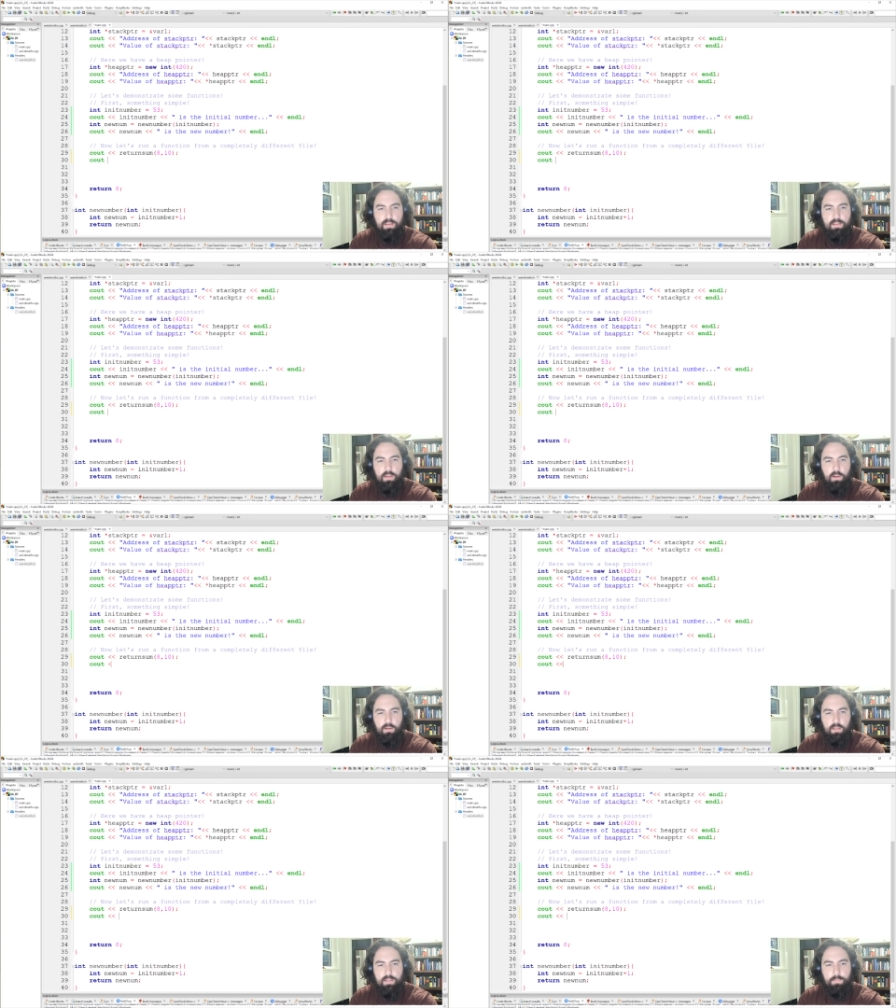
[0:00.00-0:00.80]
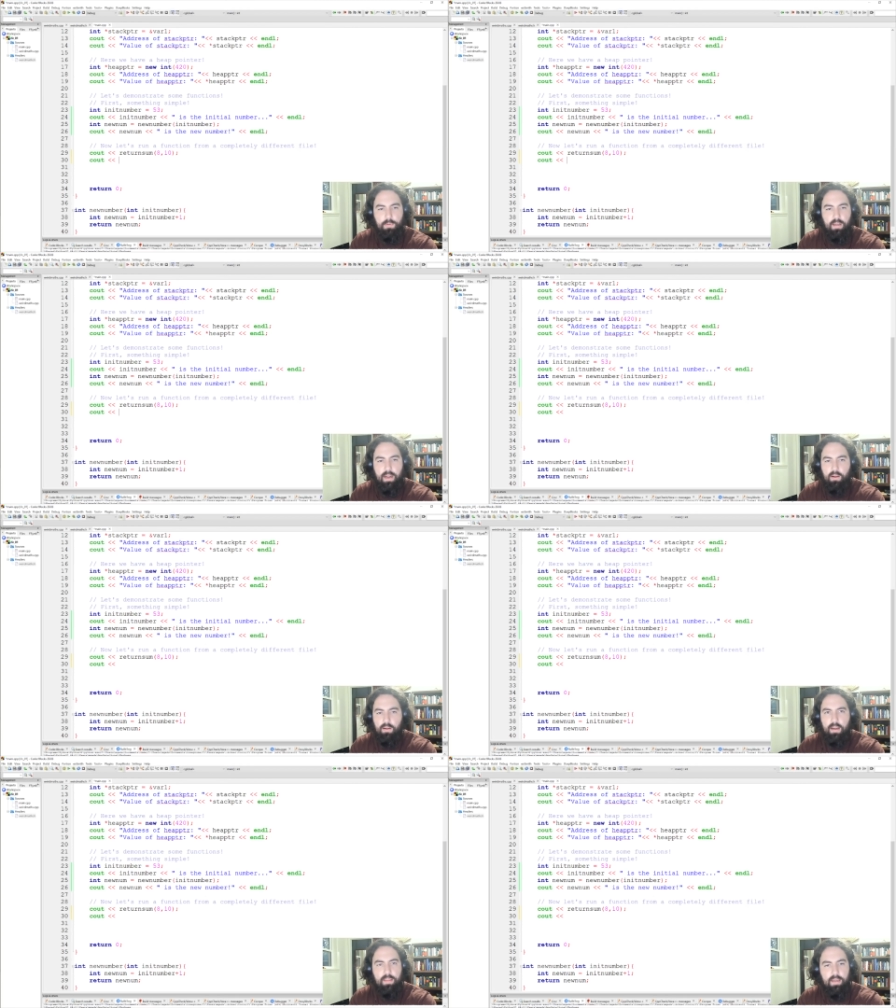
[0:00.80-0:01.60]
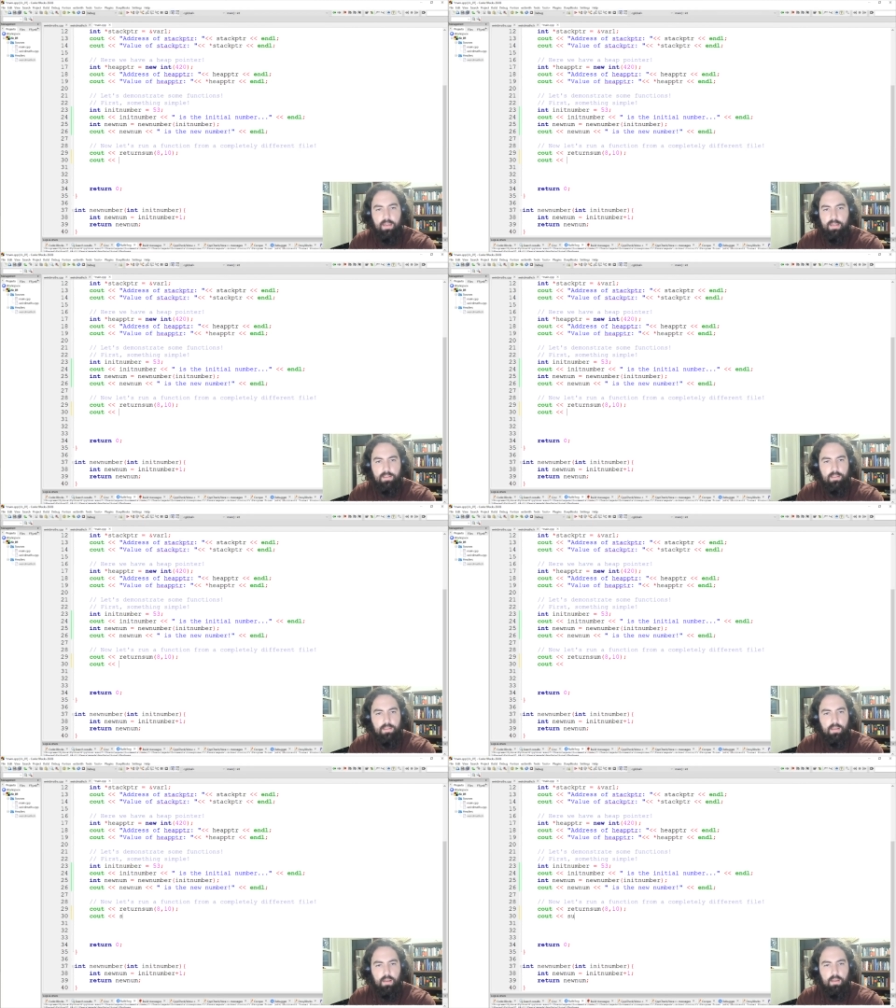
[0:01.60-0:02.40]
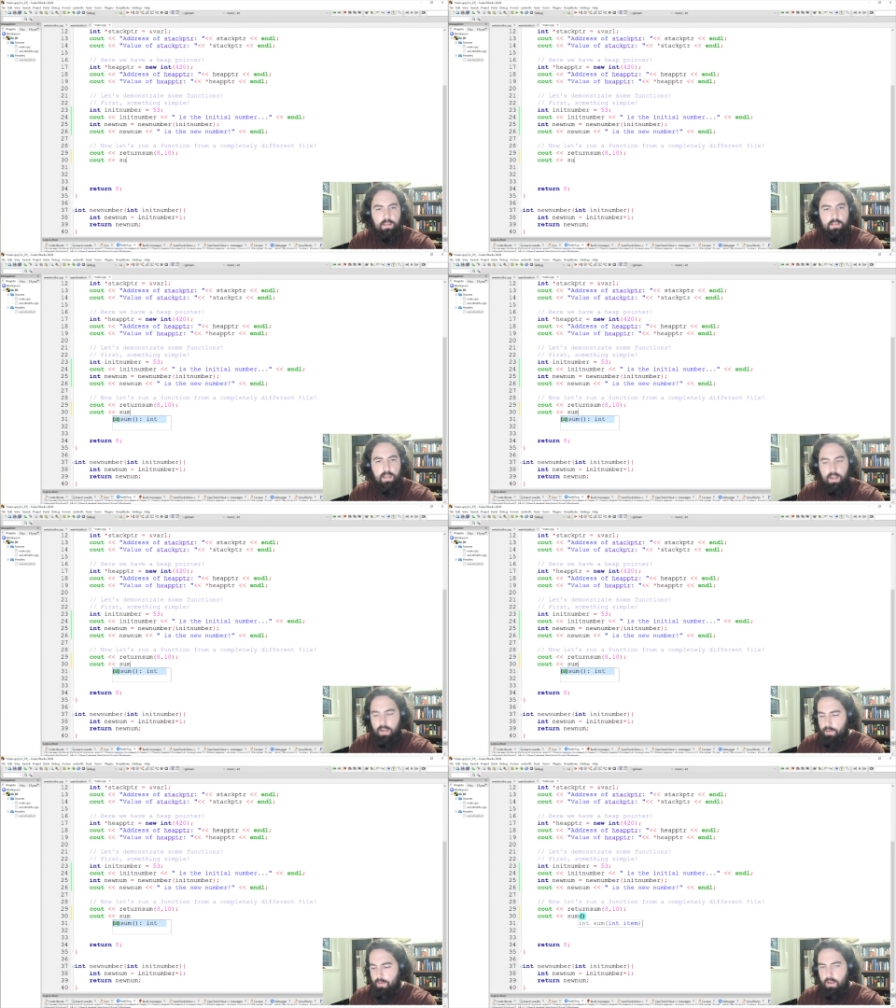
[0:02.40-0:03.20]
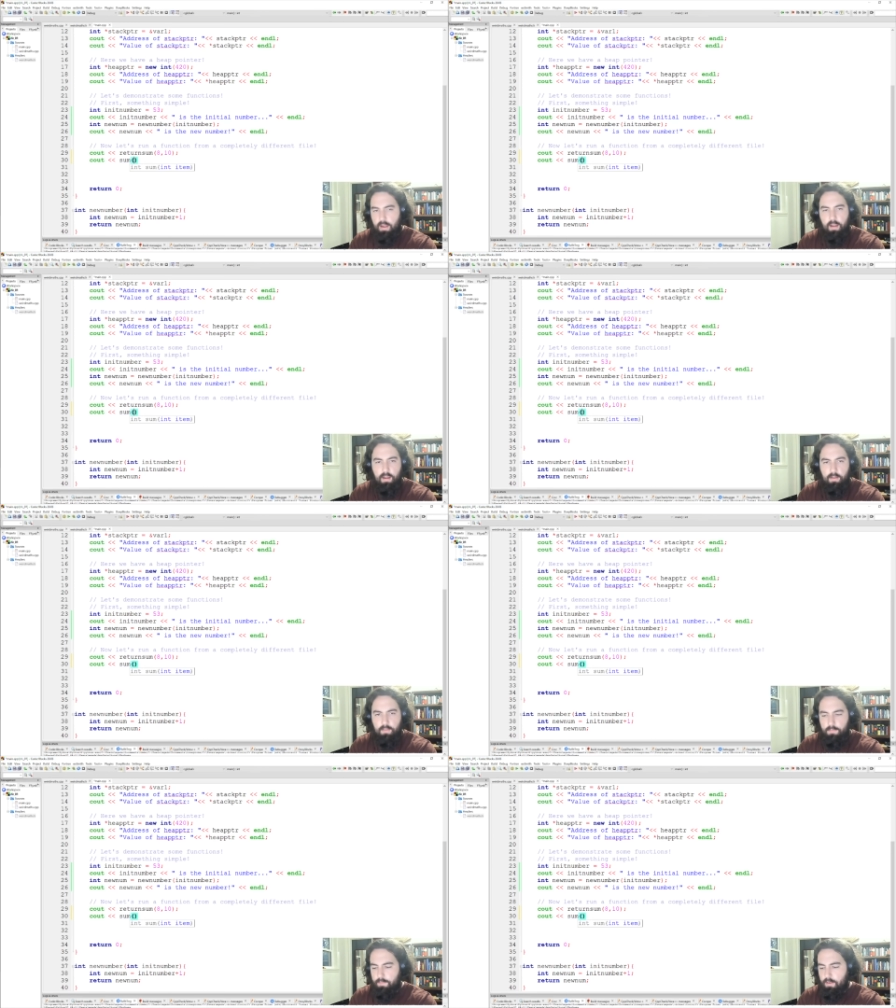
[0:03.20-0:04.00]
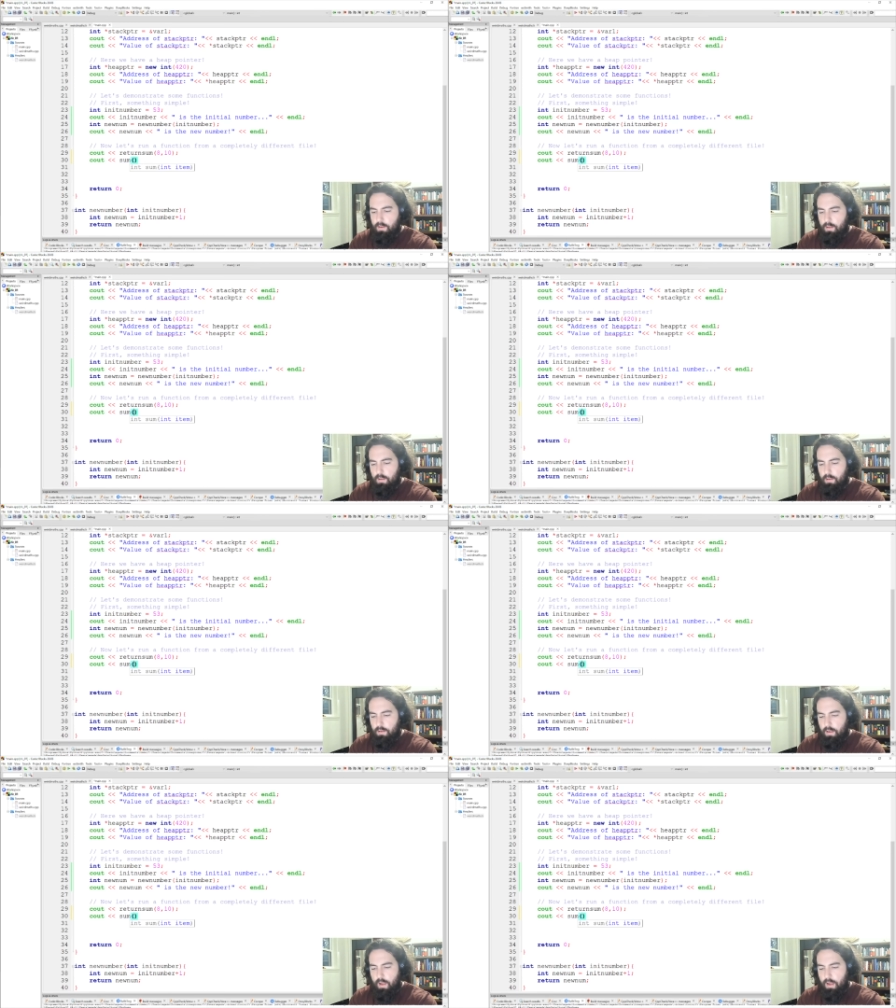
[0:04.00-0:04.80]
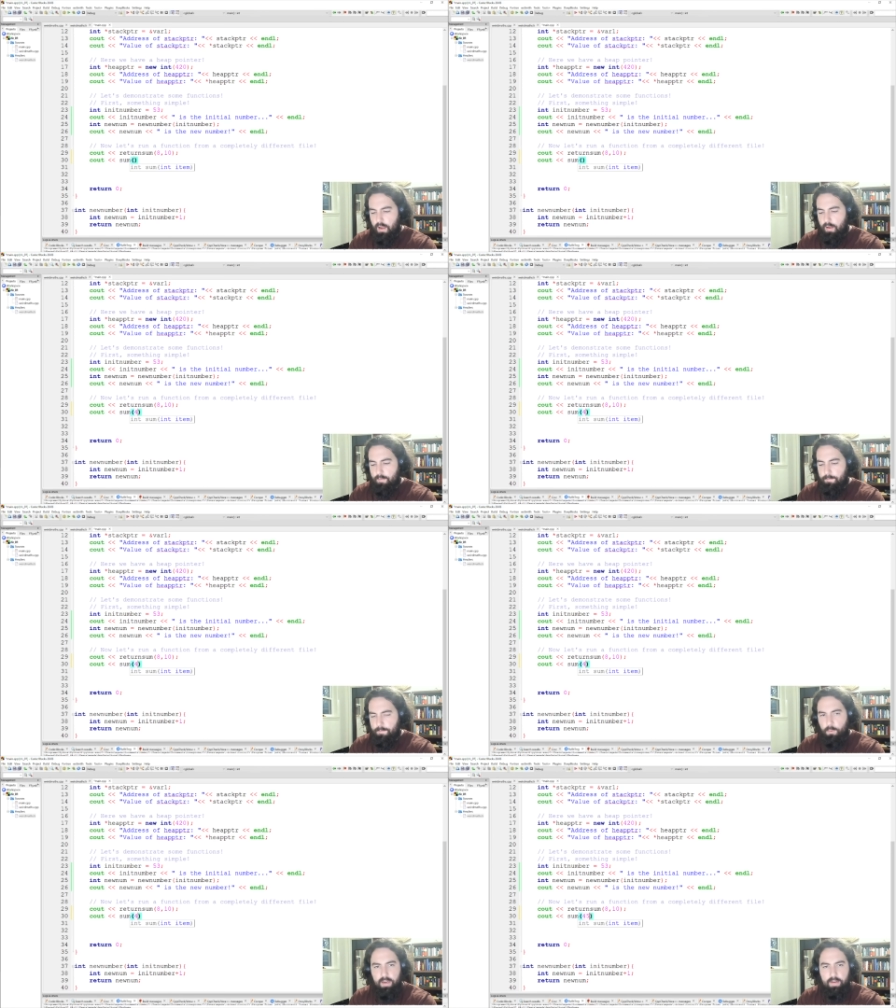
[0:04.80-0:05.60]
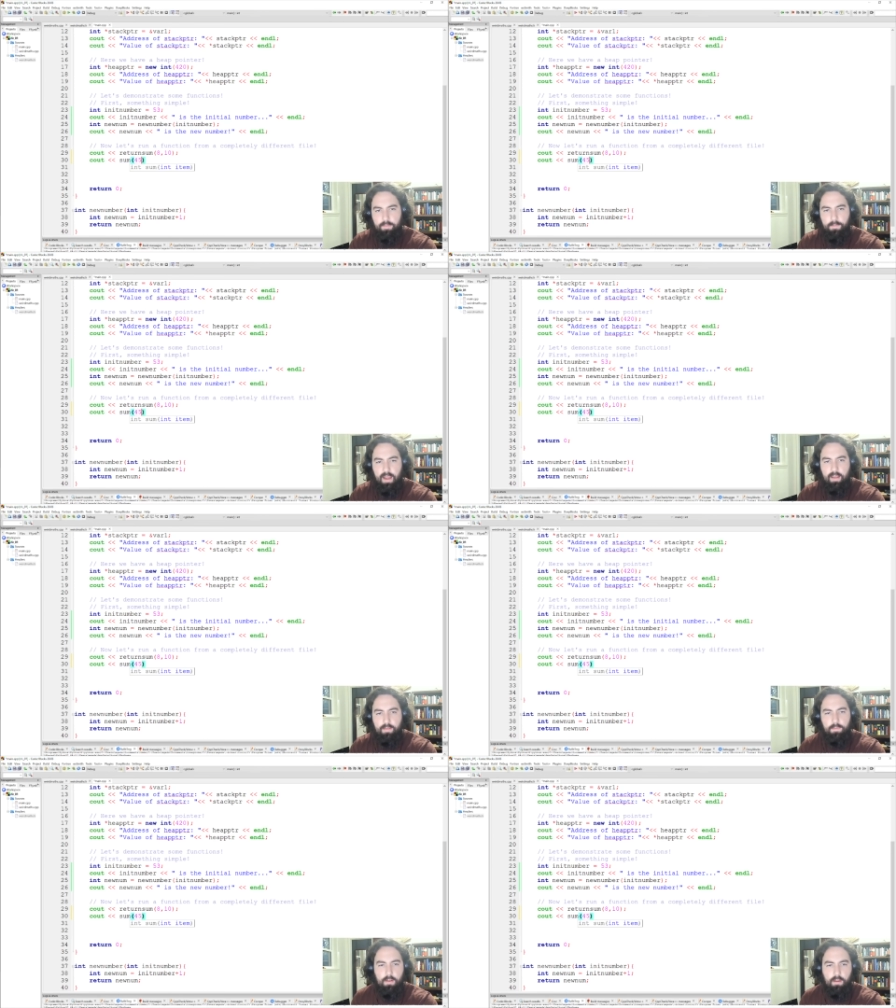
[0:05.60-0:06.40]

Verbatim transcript: So let's print out, I think it's sum of 45.